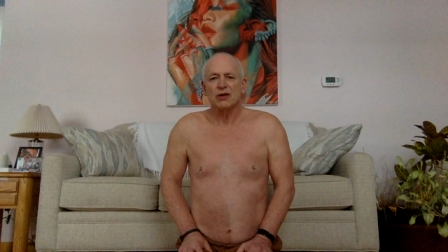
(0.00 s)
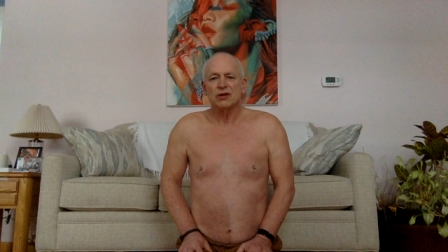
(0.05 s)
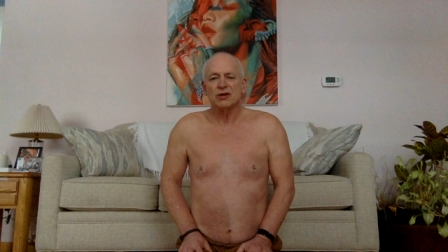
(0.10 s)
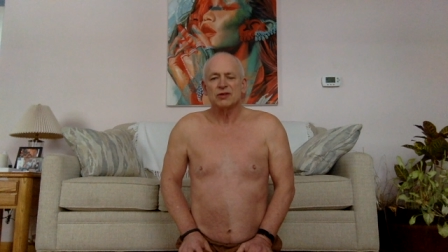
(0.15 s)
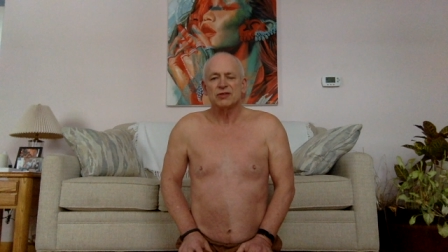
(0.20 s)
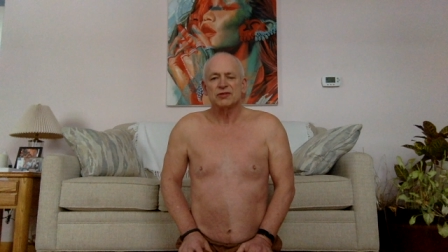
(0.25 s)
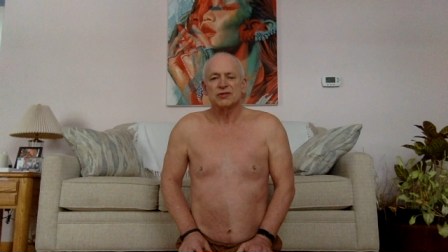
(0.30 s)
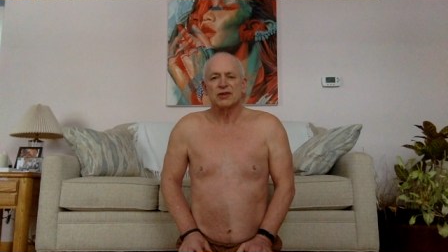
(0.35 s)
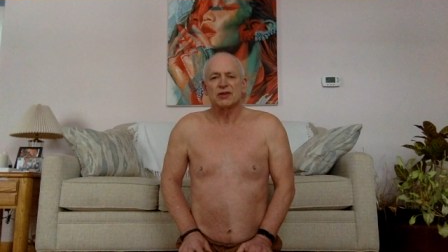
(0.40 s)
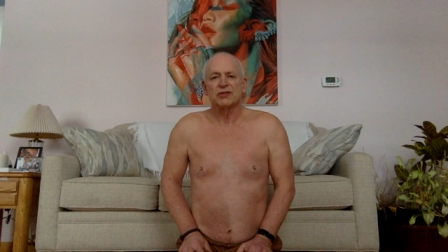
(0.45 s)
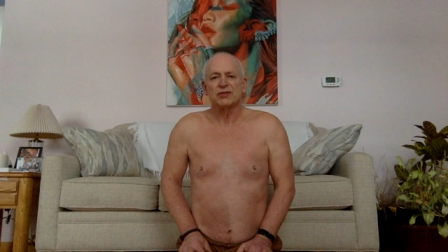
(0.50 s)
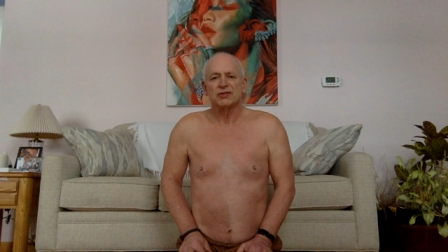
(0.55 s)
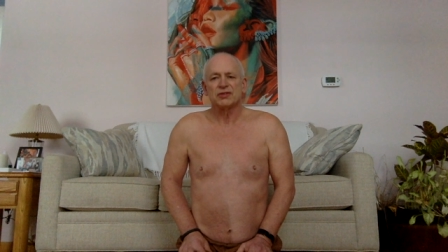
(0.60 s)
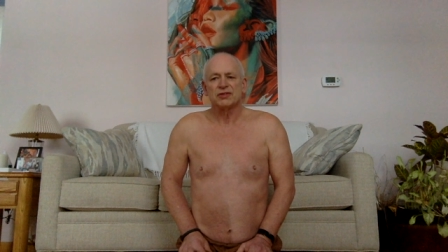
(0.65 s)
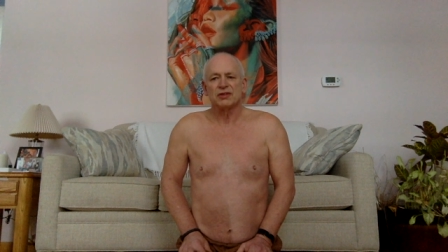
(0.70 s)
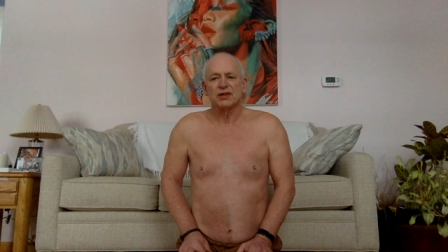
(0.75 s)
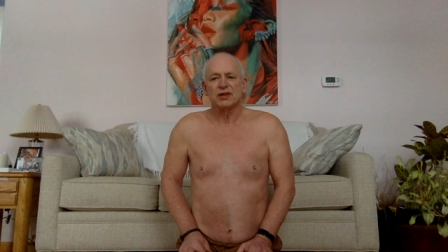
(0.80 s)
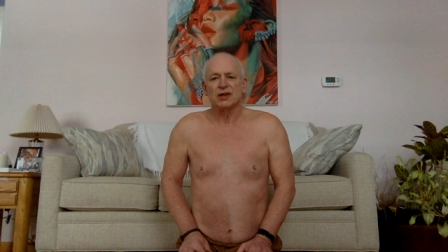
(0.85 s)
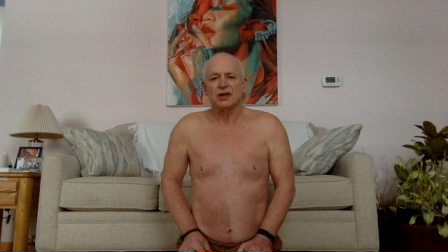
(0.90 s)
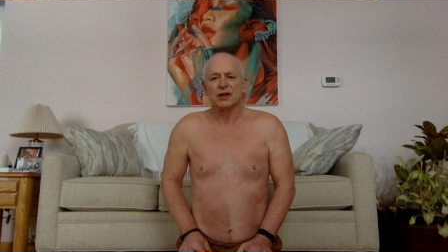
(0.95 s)
can start
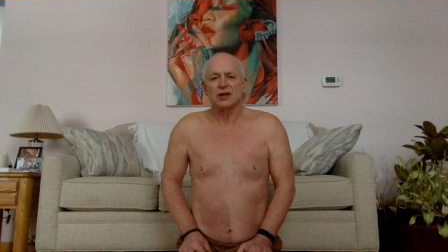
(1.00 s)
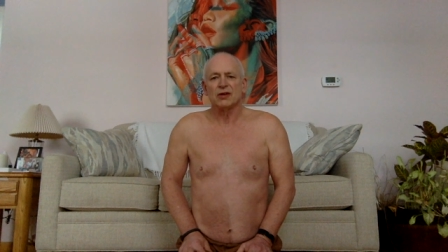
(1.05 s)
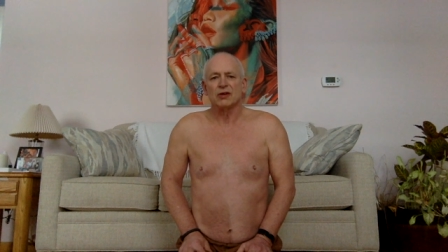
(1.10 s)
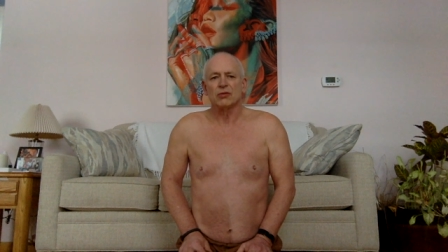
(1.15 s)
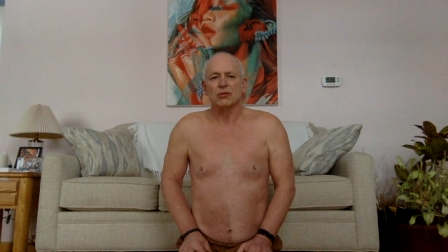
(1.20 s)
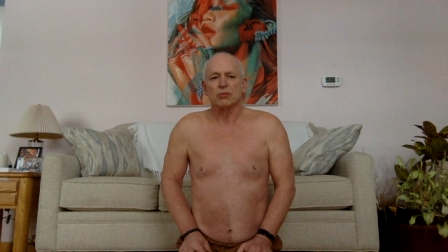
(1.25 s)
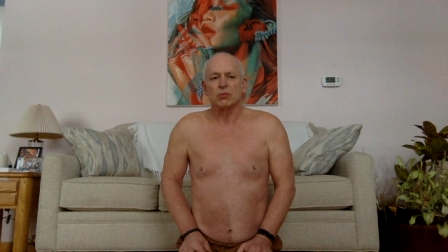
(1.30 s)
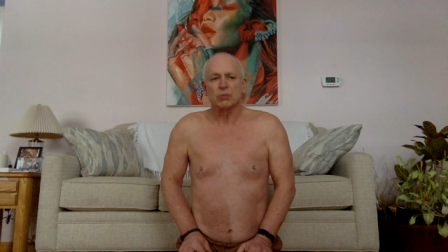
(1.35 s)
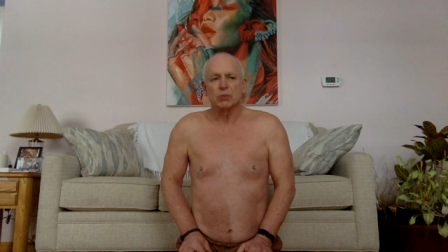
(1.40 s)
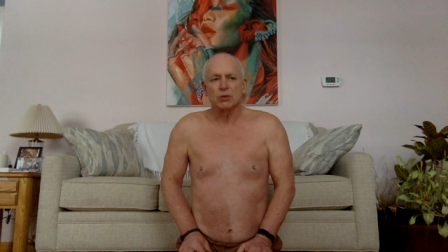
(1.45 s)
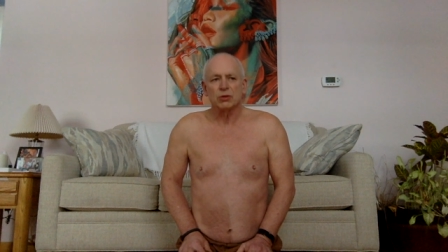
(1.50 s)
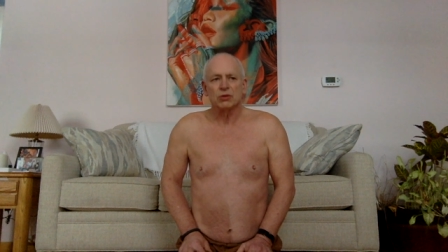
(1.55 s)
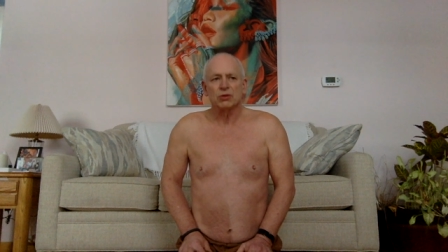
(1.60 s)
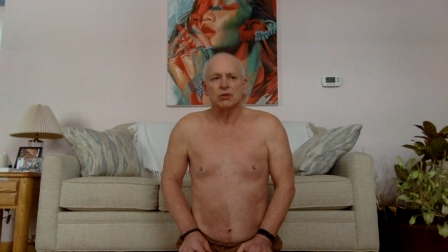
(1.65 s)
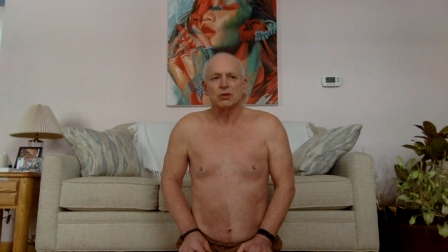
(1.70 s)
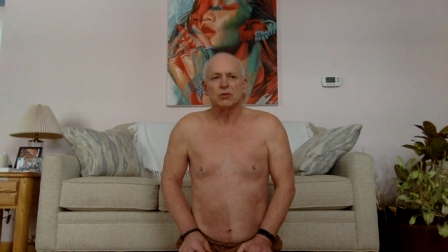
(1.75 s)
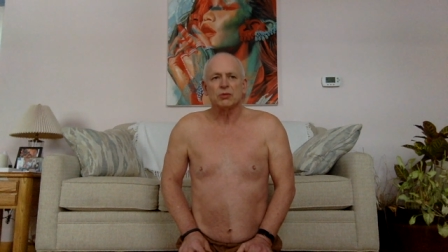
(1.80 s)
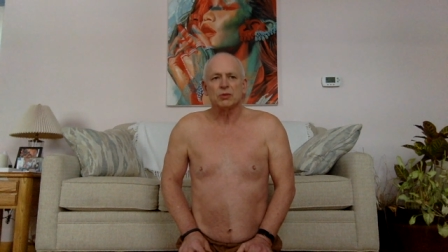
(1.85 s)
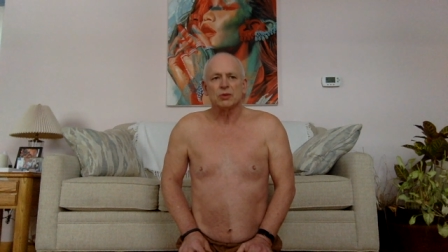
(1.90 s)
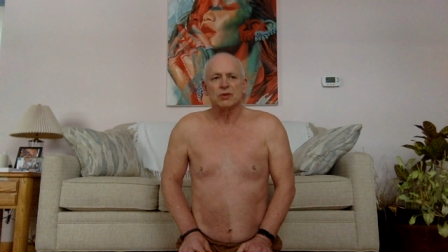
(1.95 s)
seeing
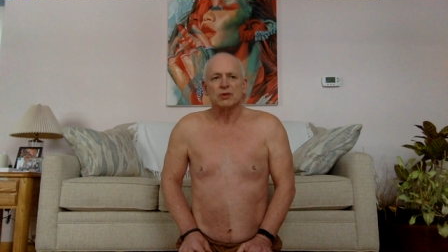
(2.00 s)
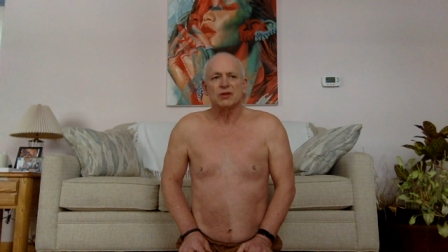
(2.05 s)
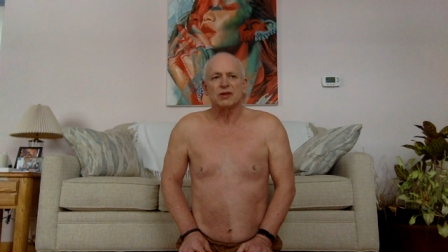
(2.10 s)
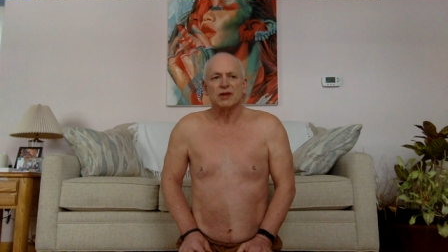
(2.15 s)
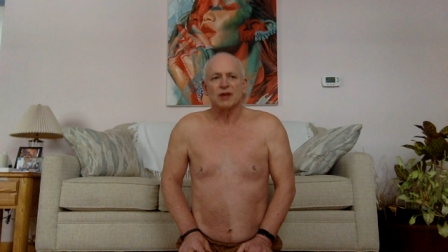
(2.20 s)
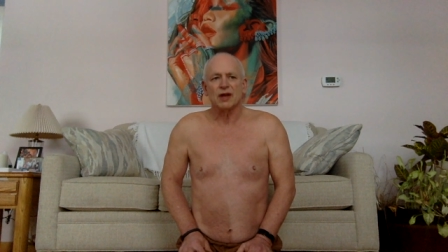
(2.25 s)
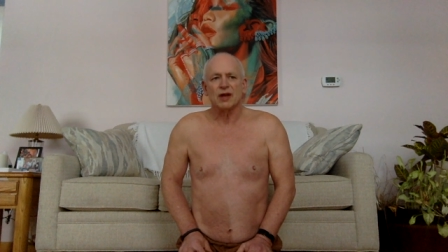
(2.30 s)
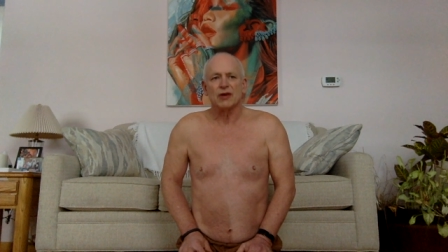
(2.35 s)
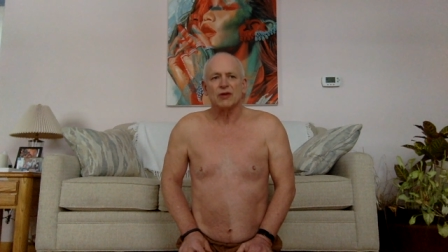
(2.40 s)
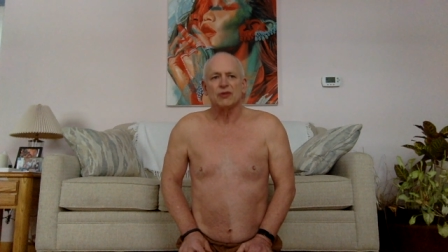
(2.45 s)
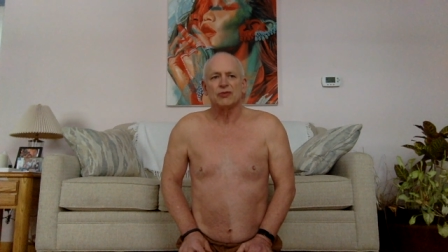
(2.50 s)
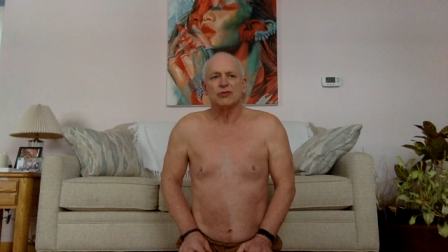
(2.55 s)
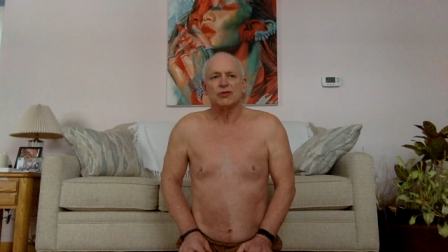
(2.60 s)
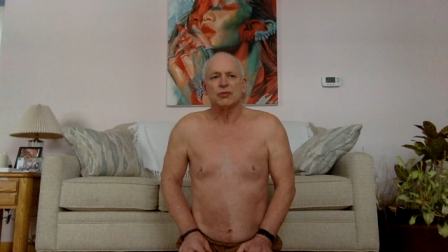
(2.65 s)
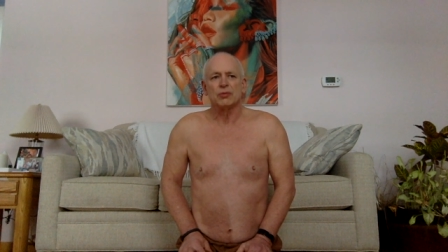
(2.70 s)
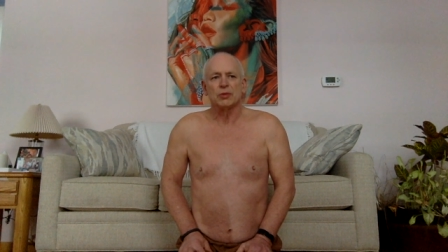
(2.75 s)
really where the energy,